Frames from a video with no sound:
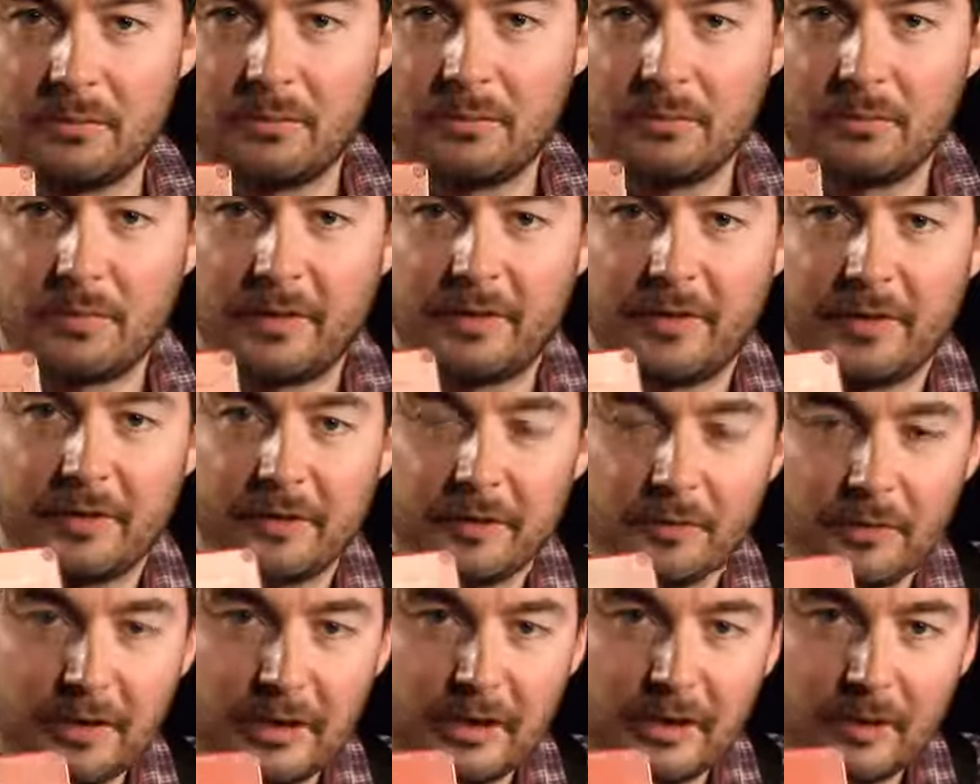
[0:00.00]
With the
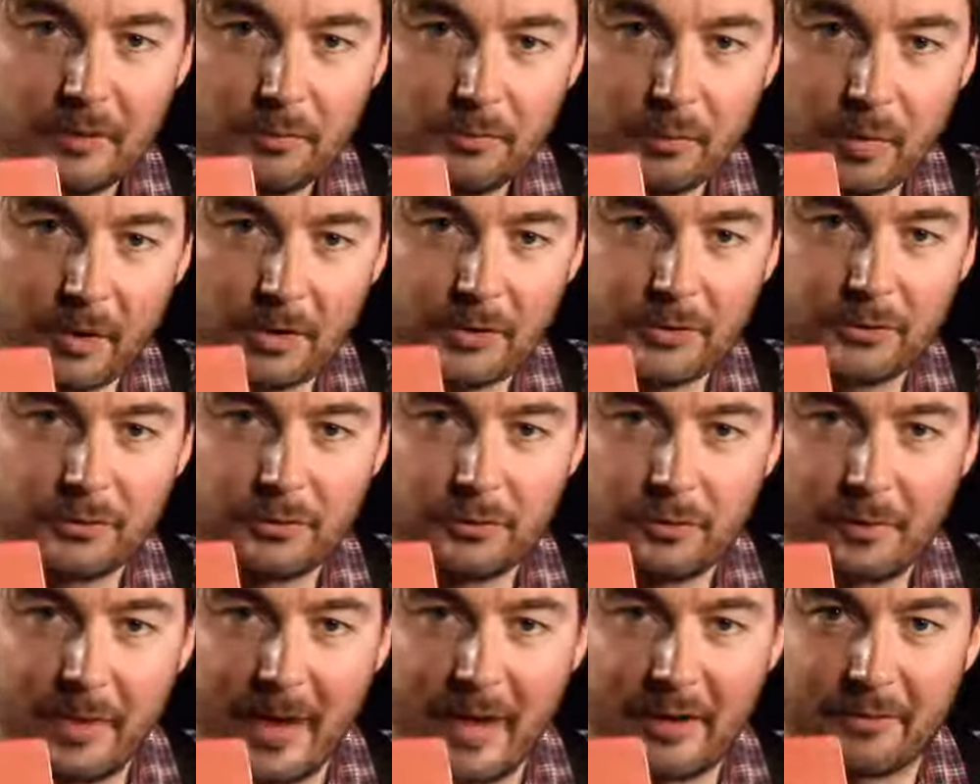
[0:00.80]
unique
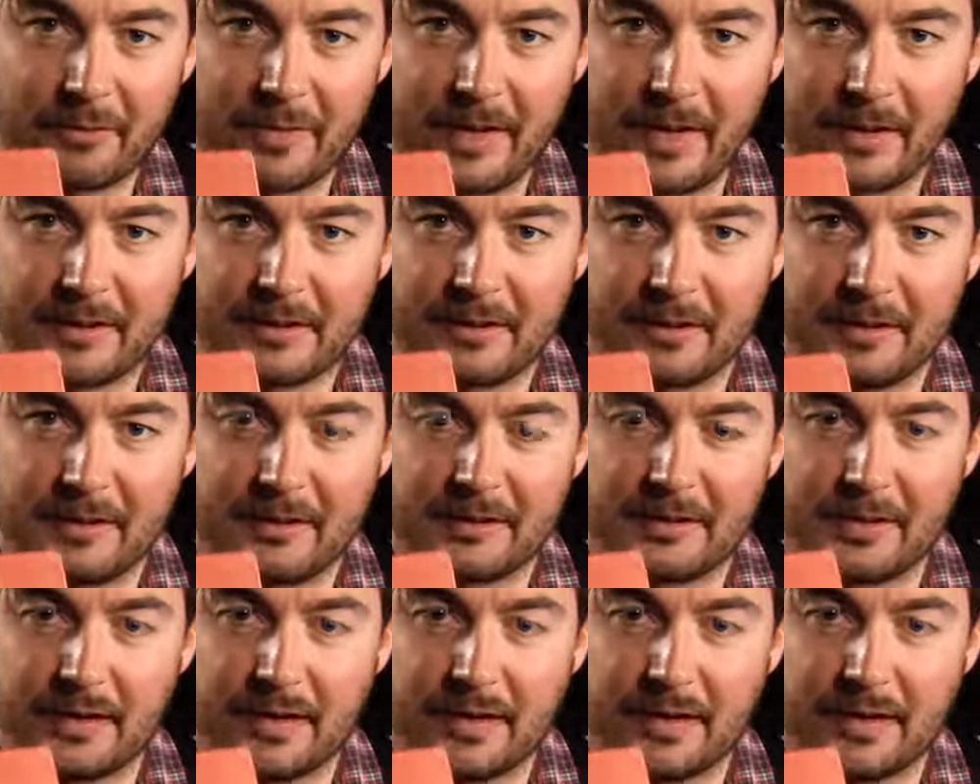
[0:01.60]
one-screw battery access,